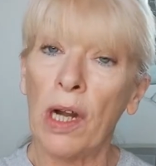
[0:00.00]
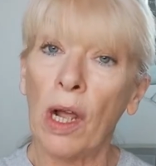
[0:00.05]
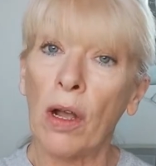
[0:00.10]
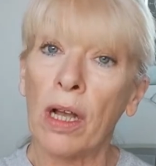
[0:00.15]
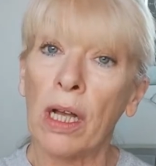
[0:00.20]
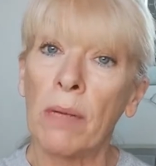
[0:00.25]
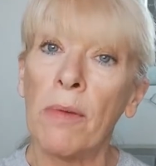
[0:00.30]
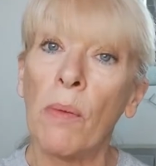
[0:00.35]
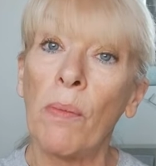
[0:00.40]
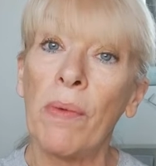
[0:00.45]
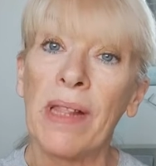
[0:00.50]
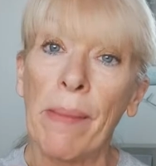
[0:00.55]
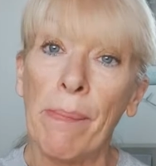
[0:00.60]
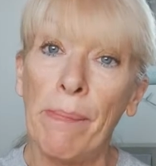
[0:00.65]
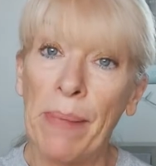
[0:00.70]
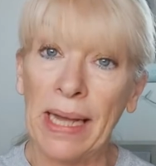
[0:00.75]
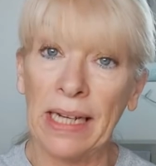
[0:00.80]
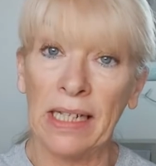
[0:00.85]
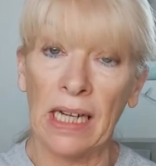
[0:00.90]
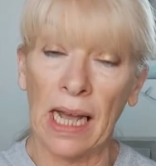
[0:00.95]
come up with a
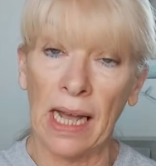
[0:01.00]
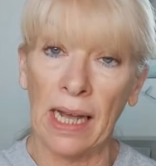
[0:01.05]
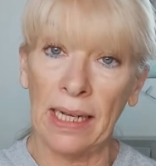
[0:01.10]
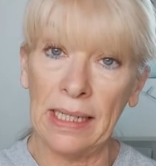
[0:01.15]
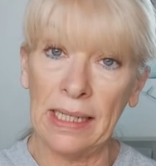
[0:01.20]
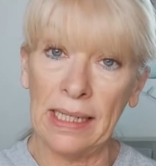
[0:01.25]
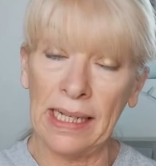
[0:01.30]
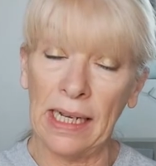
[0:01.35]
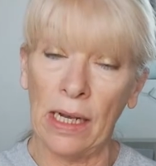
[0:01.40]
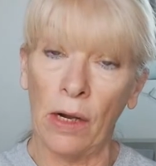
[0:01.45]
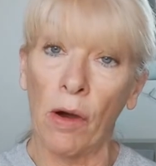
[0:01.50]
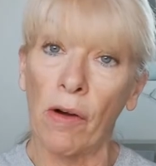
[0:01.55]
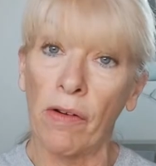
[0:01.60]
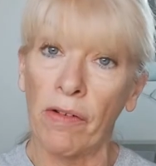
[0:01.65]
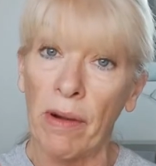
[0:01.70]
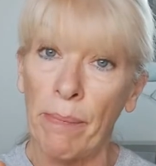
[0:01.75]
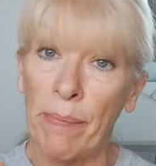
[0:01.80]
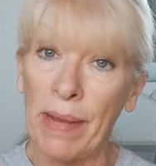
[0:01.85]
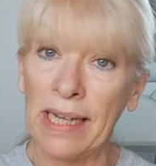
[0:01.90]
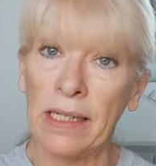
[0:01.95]
better idea
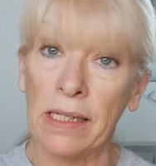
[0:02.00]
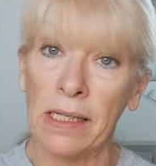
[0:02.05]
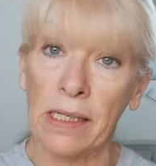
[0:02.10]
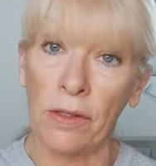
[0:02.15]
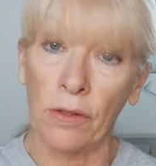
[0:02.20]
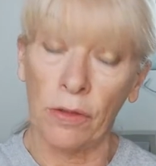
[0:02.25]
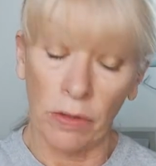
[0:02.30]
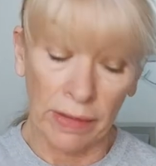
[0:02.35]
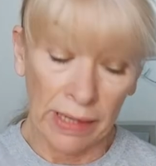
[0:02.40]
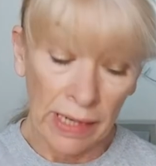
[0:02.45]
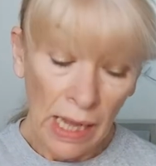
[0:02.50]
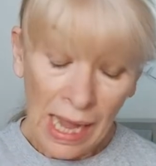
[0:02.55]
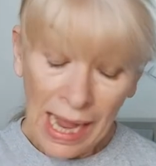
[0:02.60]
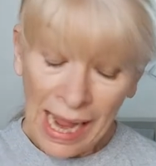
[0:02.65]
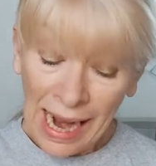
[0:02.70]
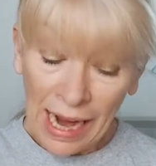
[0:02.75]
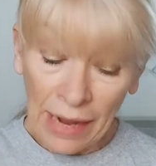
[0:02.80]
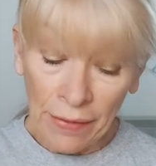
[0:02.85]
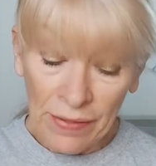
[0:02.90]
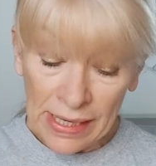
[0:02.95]
or a better story.
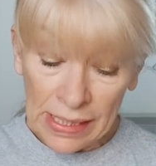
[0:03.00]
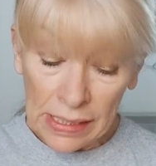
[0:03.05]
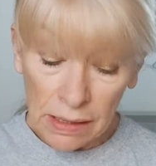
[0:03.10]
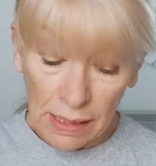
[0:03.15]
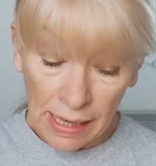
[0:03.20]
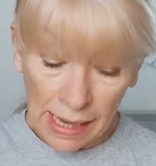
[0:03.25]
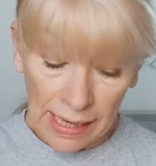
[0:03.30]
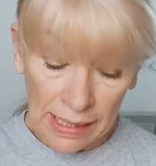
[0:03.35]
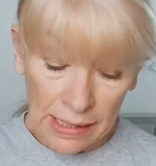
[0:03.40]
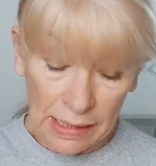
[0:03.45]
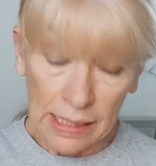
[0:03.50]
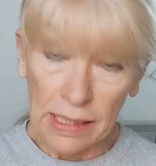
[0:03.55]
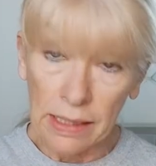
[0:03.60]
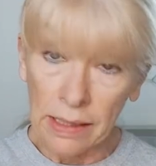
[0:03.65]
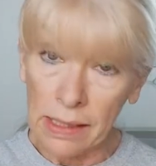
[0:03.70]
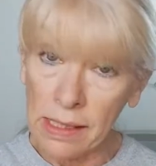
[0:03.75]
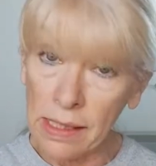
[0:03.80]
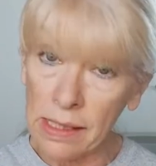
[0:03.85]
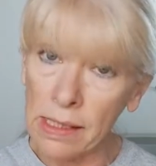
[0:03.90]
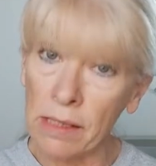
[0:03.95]
And this lady,
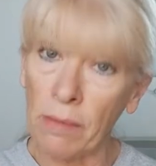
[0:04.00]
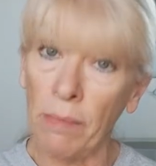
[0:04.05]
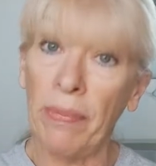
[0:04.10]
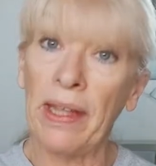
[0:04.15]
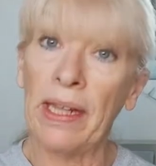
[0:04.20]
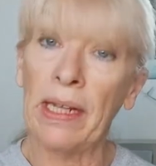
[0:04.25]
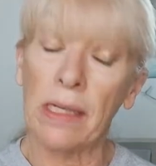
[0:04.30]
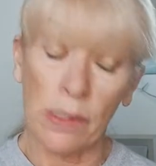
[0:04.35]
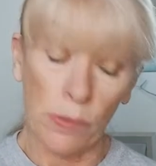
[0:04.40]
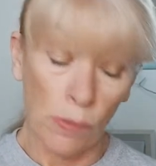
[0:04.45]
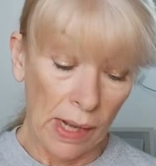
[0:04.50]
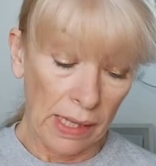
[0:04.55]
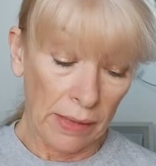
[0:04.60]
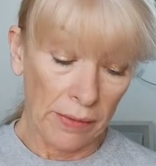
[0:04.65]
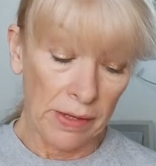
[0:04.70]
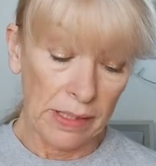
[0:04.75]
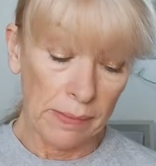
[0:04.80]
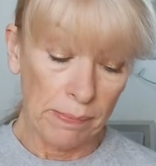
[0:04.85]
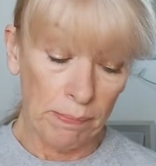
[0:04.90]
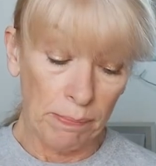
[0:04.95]
this is something as well
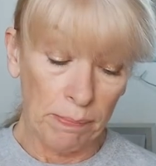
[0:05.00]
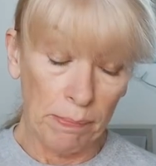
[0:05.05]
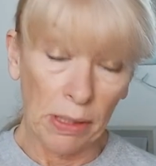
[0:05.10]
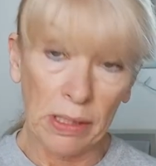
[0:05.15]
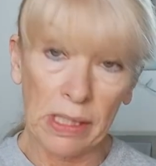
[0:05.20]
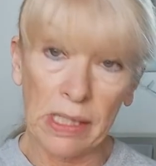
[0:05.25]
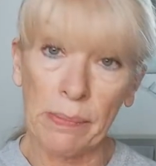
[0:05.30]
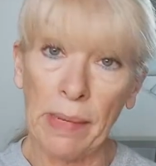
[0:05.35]
that bugs